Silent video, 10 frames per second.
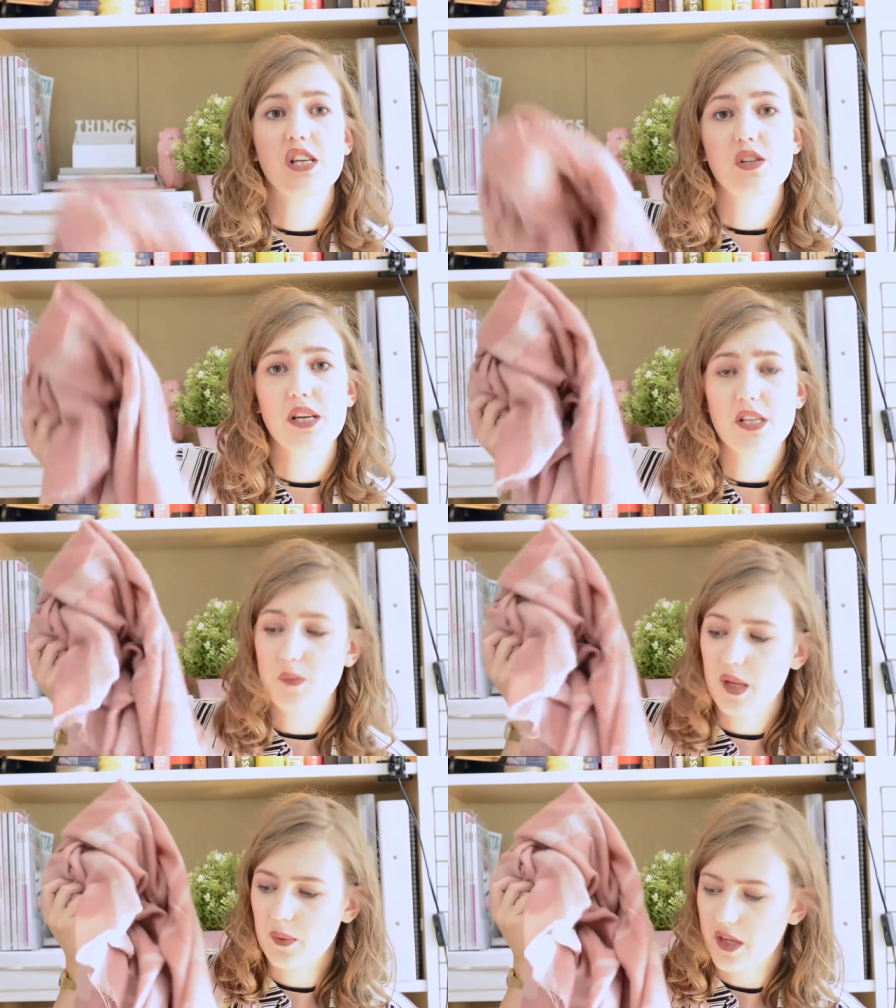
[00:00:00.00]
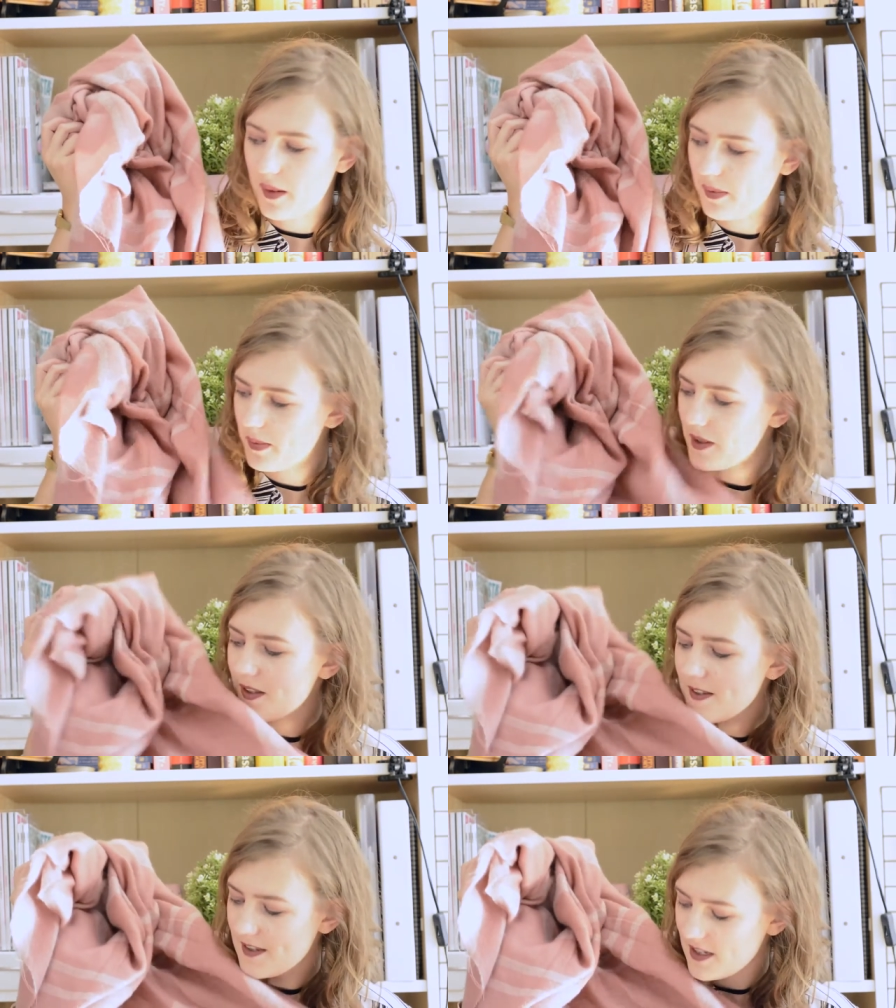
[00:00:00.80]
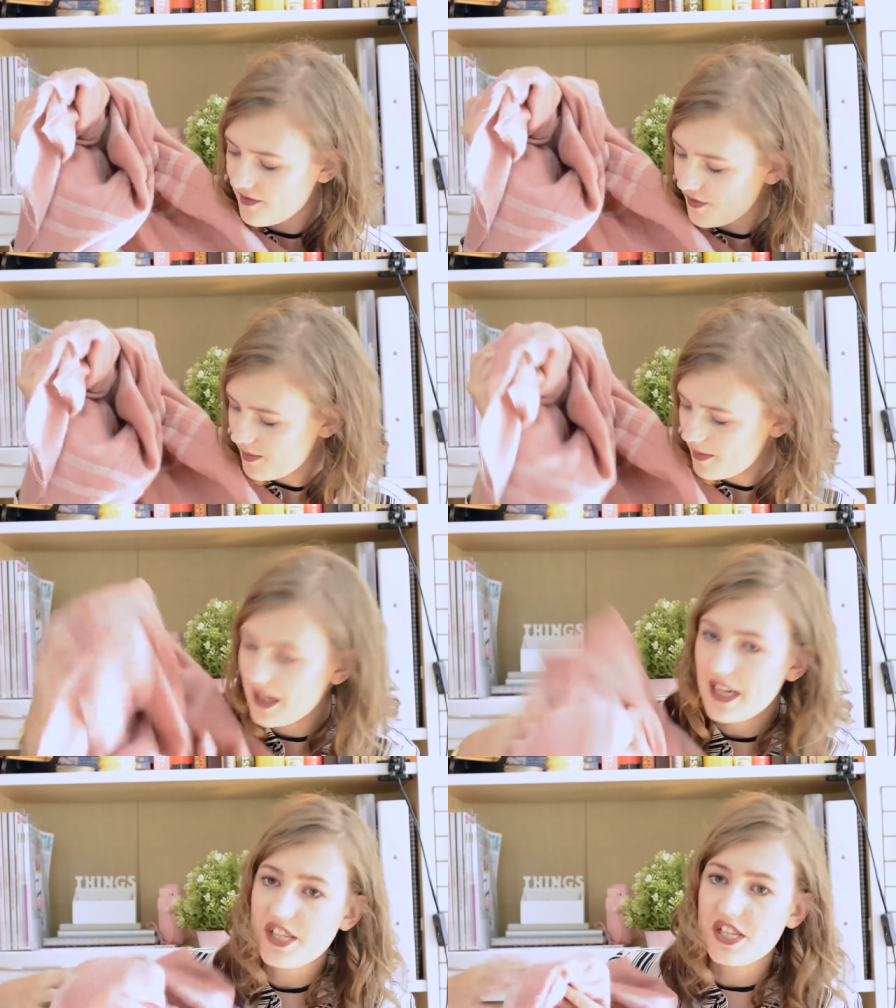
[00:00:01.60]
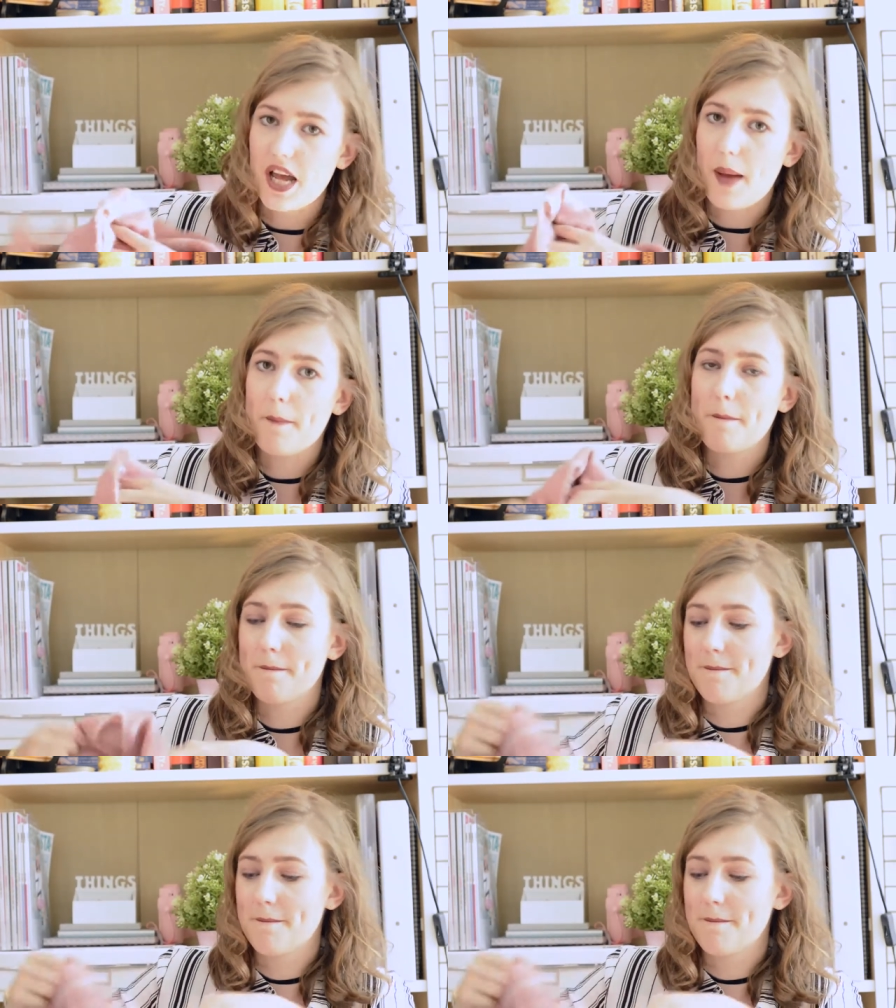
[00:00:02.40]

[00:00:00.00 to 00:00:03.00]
I had to pick one up, but this is from H&M